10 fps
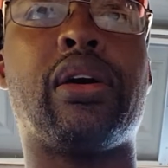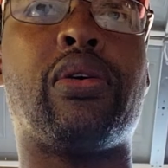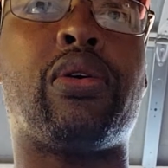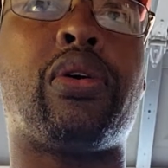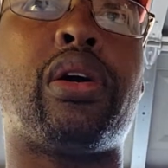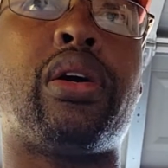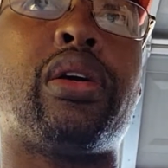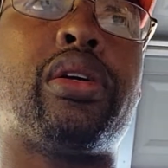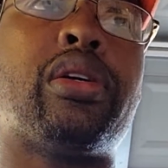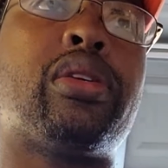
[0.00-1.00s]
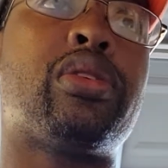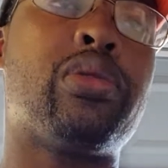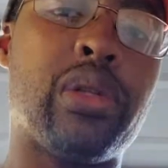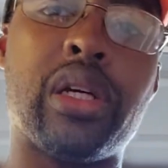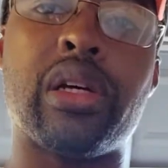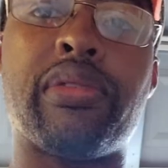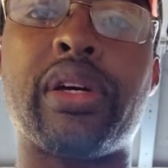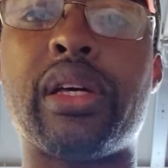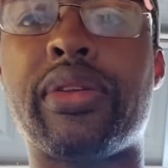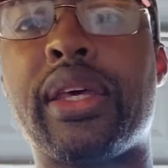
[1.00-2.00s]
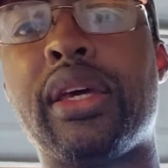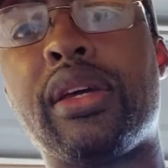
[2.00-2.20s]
or too little of it,